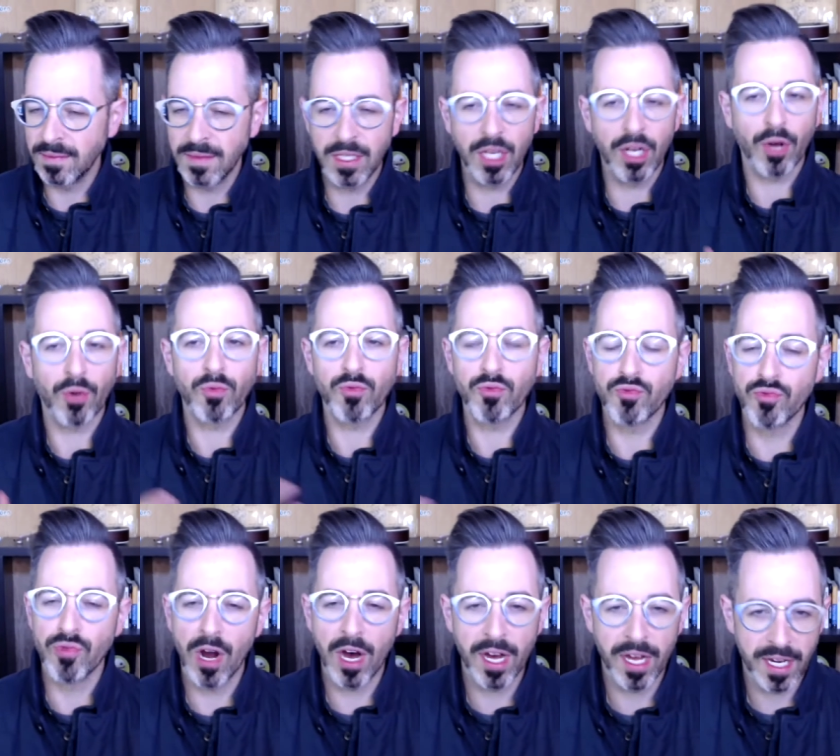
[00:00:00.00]
you know
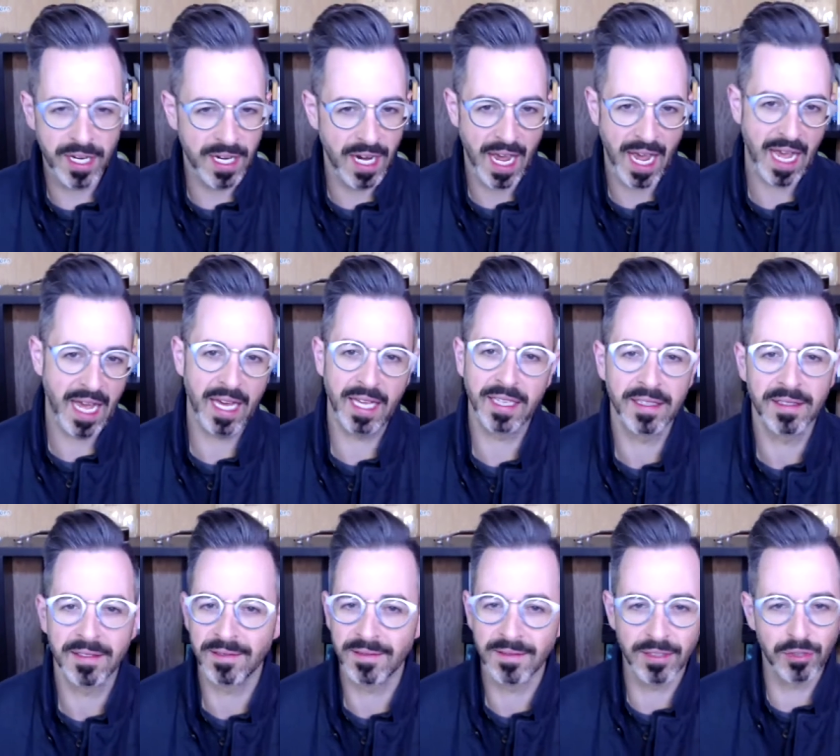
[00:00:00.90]
run
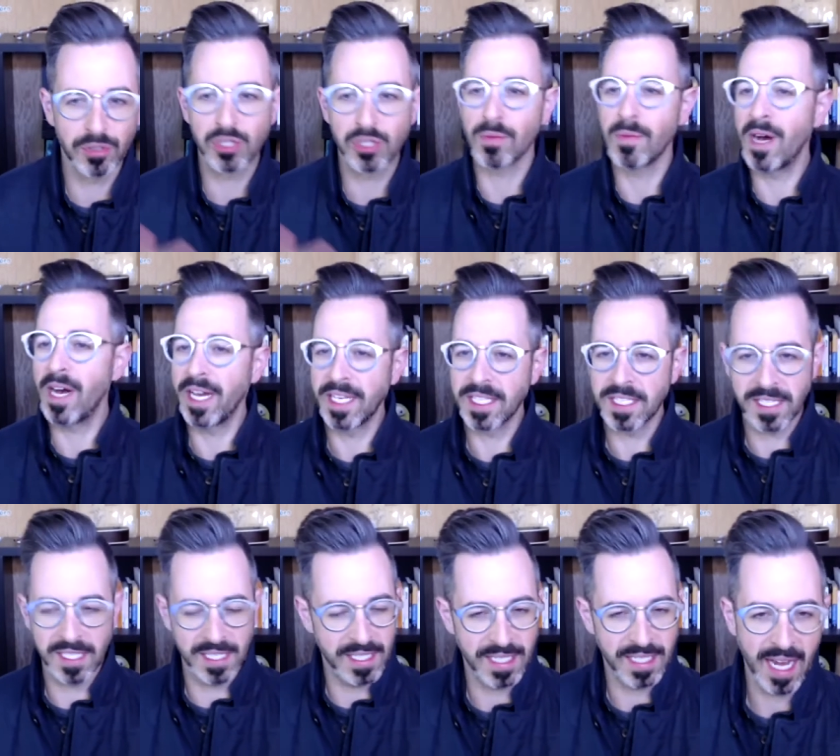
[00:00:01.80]
and lose your minds
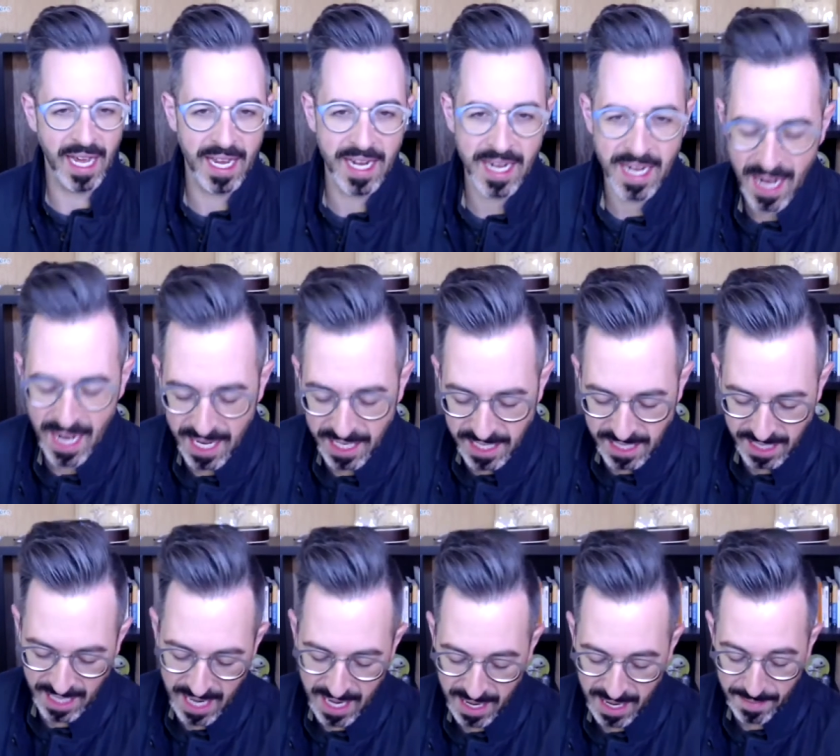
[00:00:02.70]
and and not
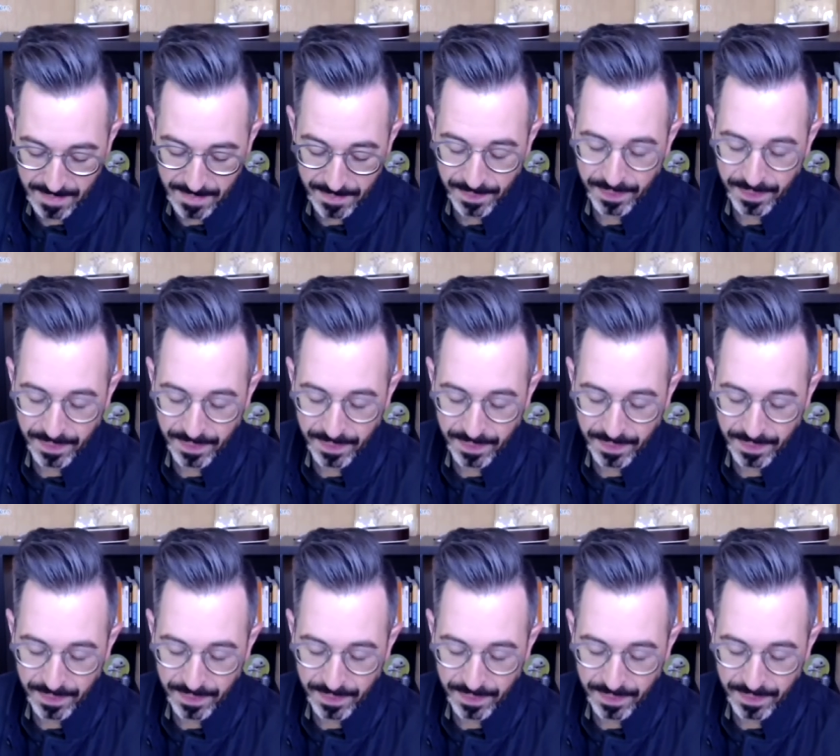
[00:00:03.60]
um,